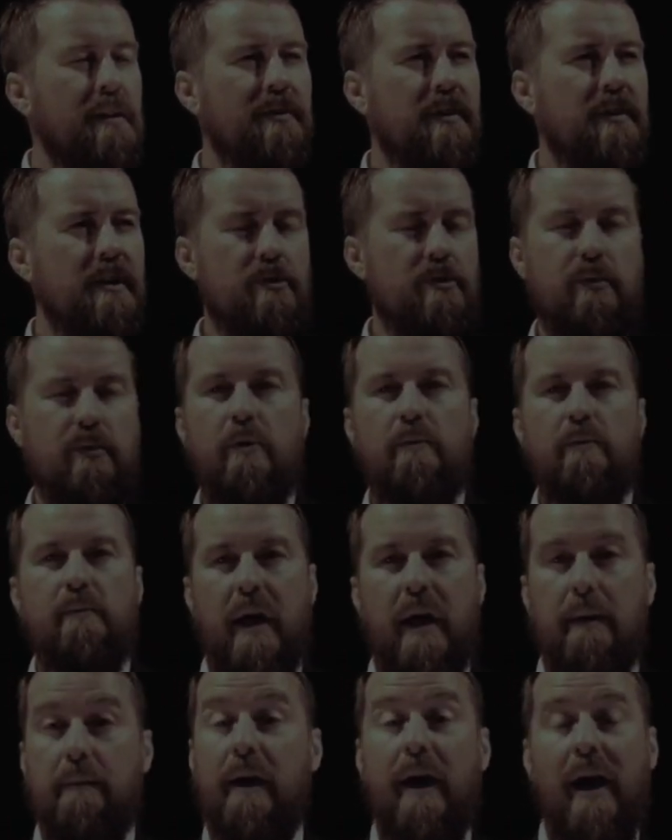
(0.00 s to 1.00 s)
This
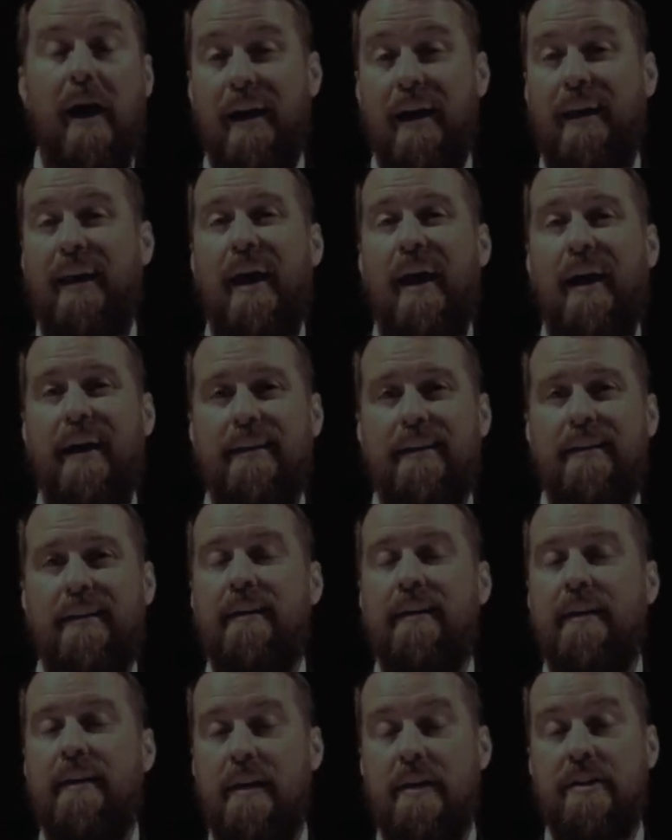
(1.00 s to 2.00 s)
roadmap, again,
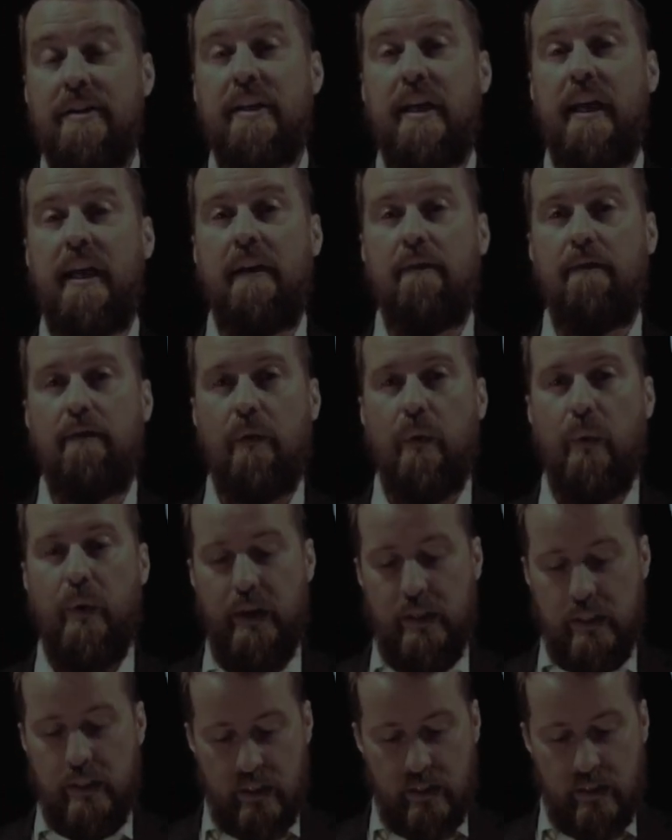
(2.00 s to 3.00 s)
is
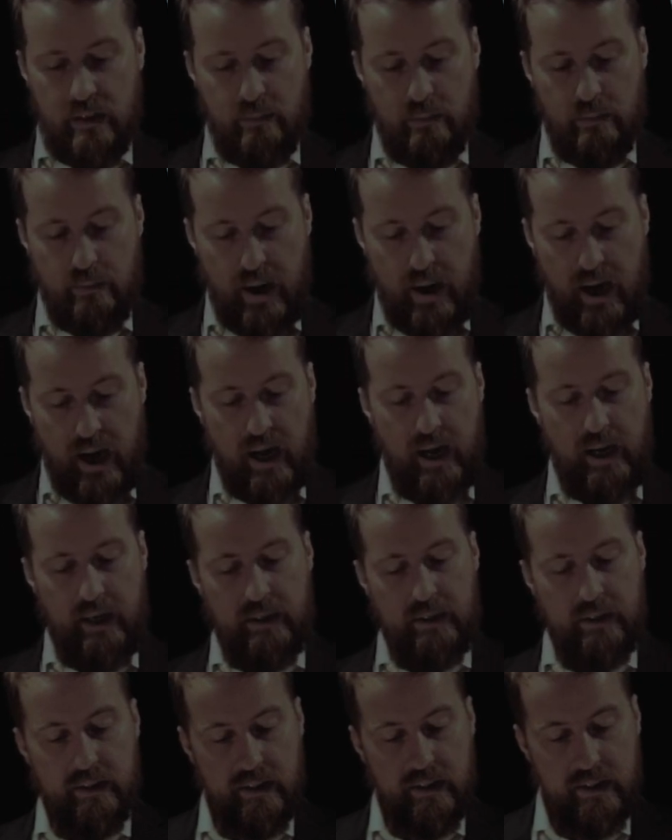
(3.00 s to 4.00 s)
influenced
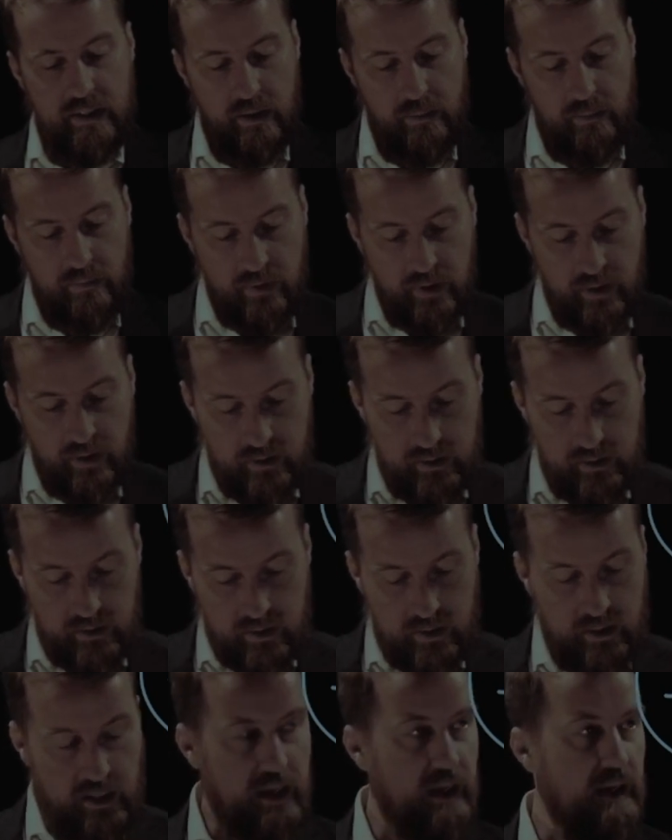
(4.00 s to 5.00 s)
by some
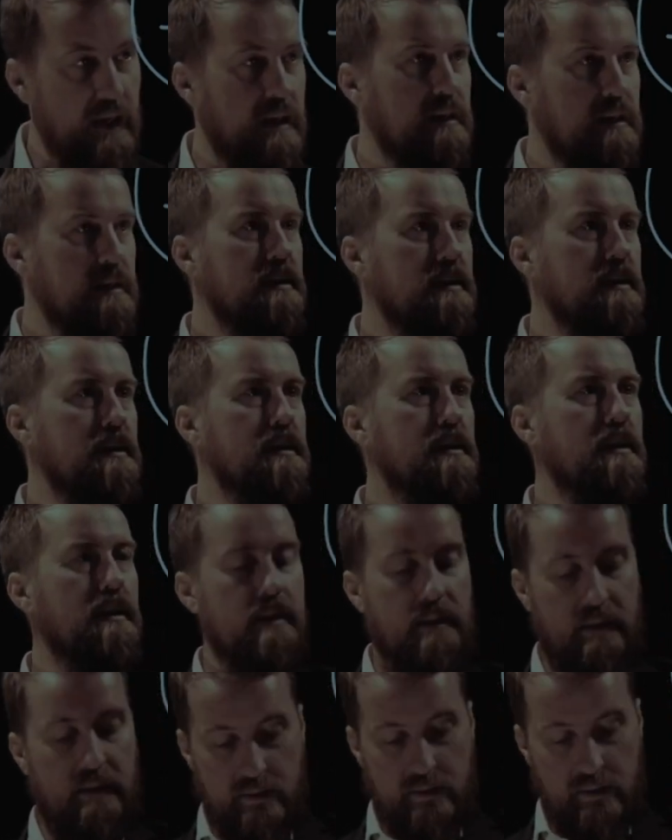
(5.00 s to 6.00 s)
things, and
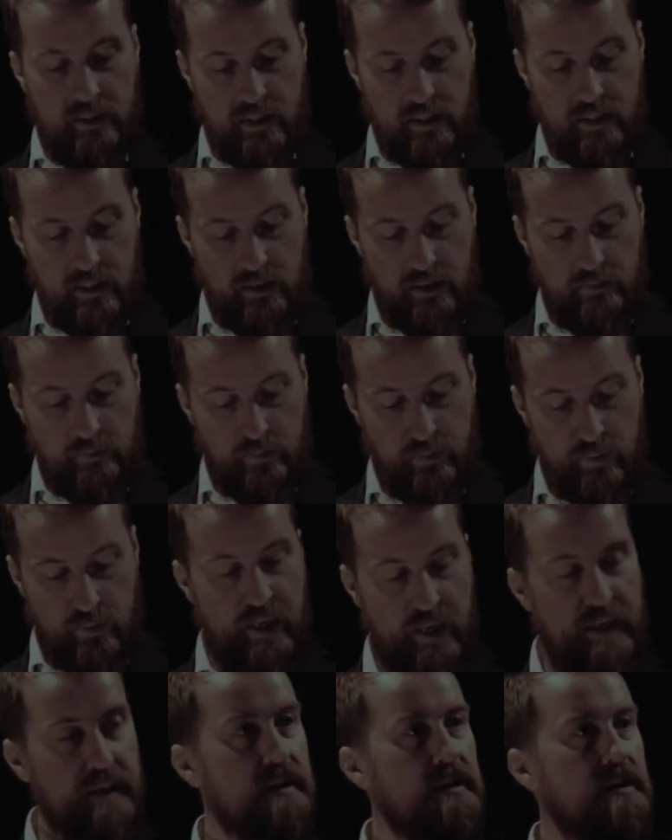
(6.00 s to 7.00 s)
these
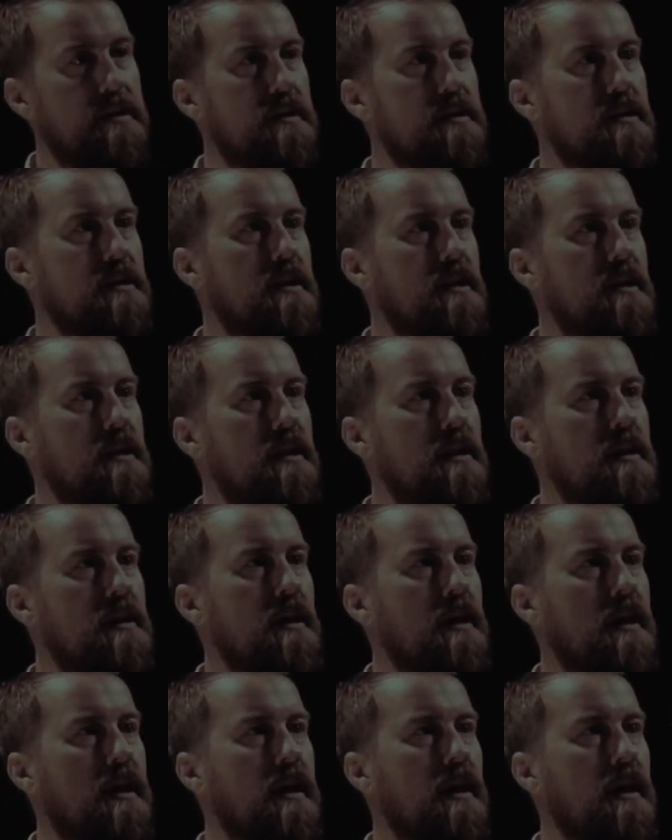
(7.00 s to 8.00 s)
influences
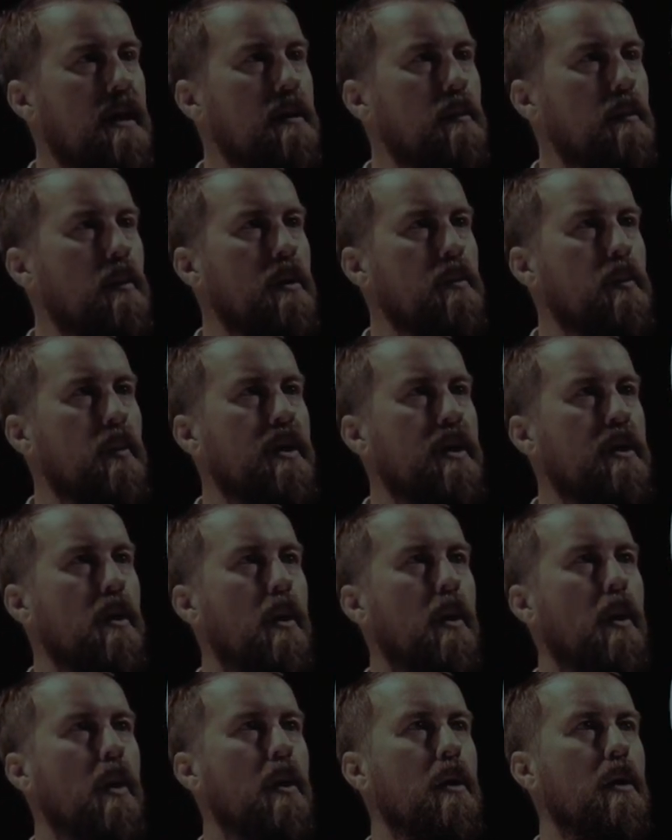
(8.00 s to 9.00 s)
are what we
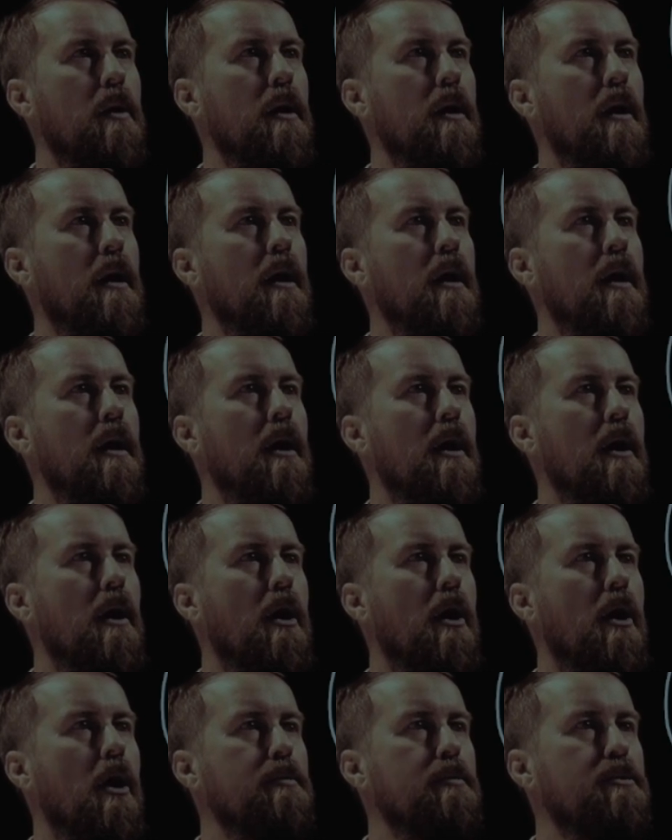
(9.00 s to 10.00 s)
call
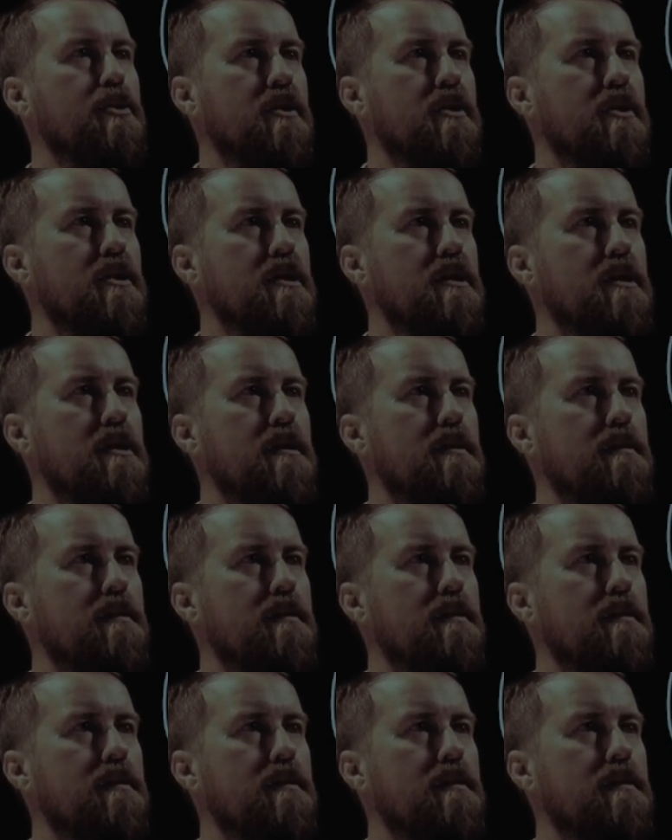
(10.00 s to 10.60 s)
options.